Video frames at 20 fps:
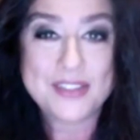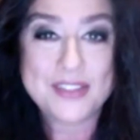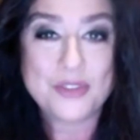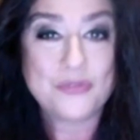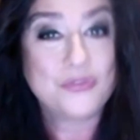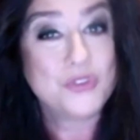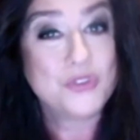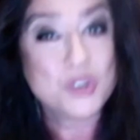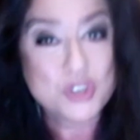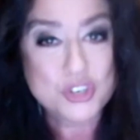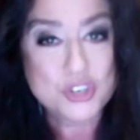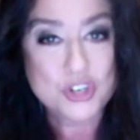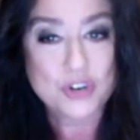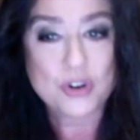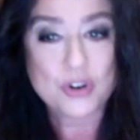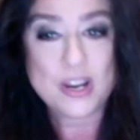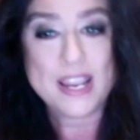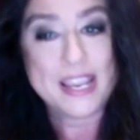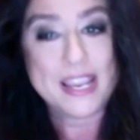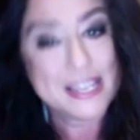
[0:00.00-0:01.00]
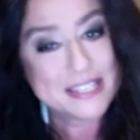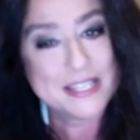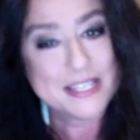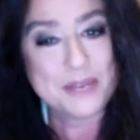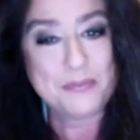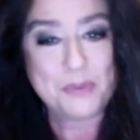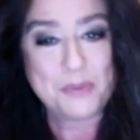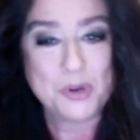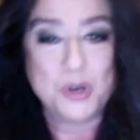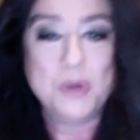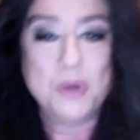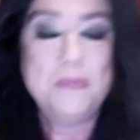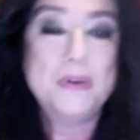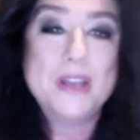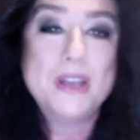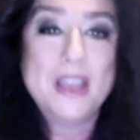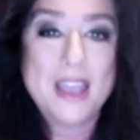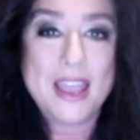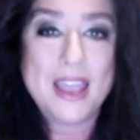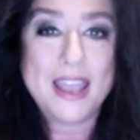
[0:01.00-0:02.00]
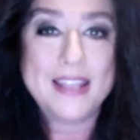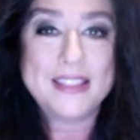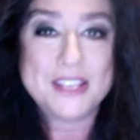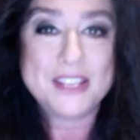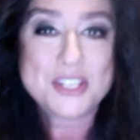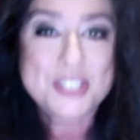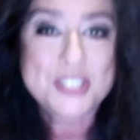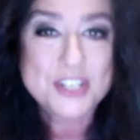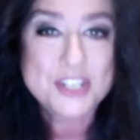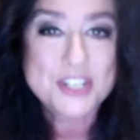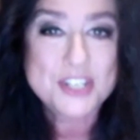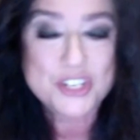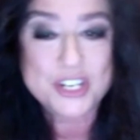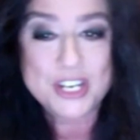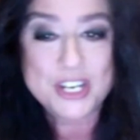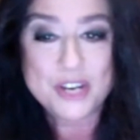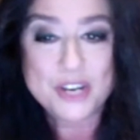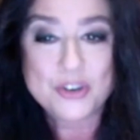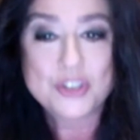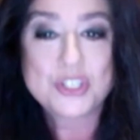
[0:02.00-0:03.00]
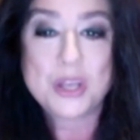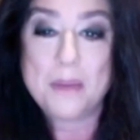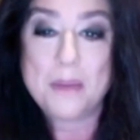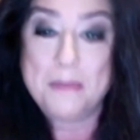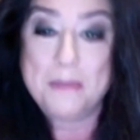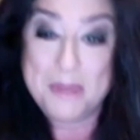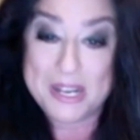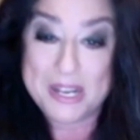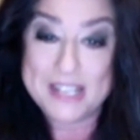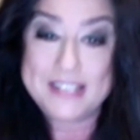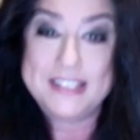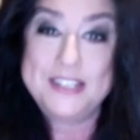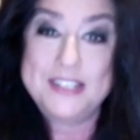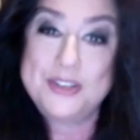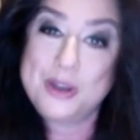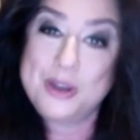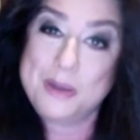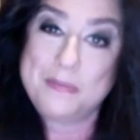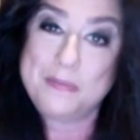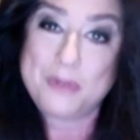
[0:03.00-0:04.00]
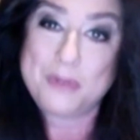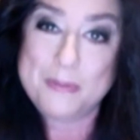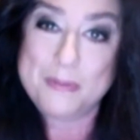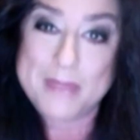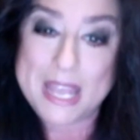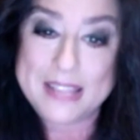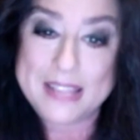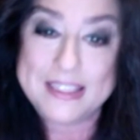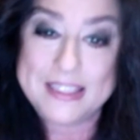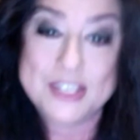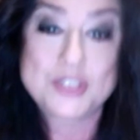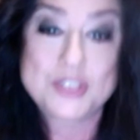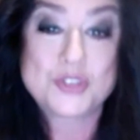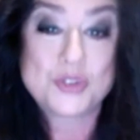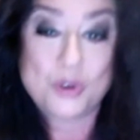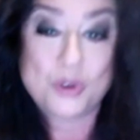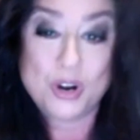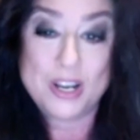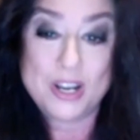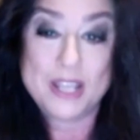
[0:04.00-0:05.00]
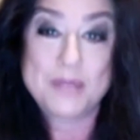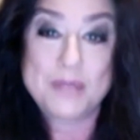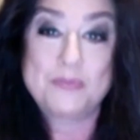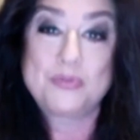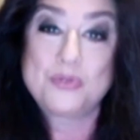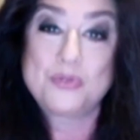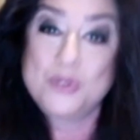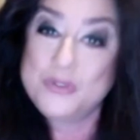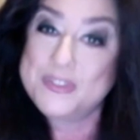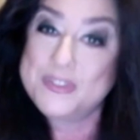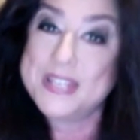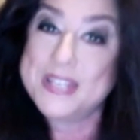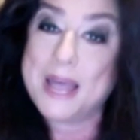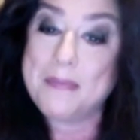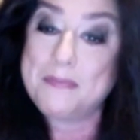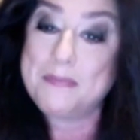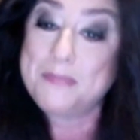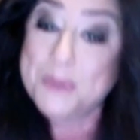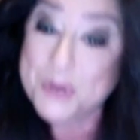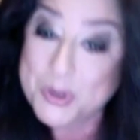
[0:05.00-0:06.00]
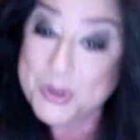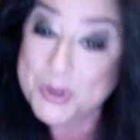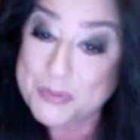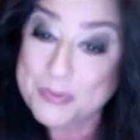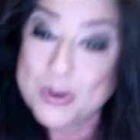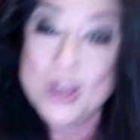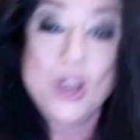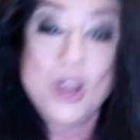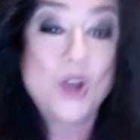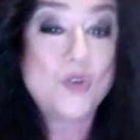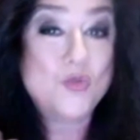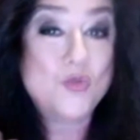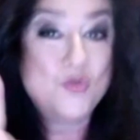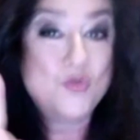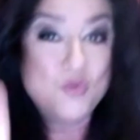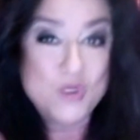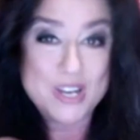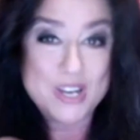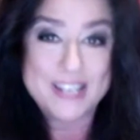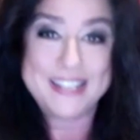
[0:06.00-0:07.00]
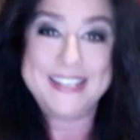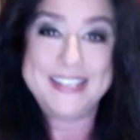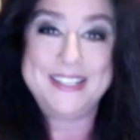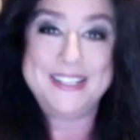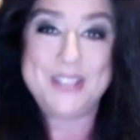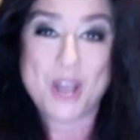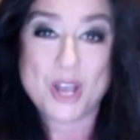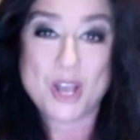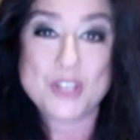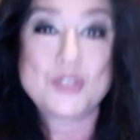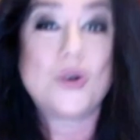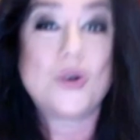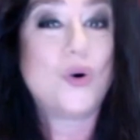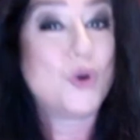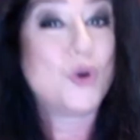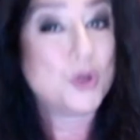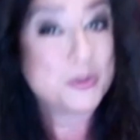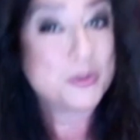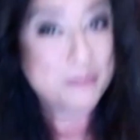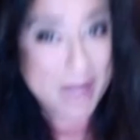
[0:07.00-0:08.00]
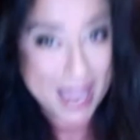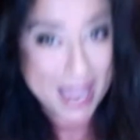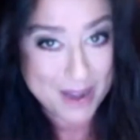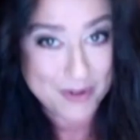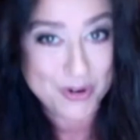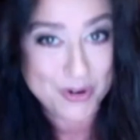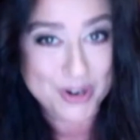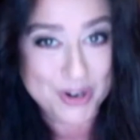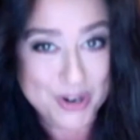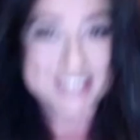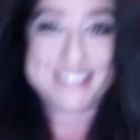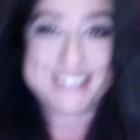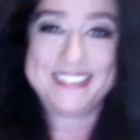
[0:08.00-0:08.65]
said the future is in poop, and this engineer's ability to implement this toilet proves that poop really does hold power.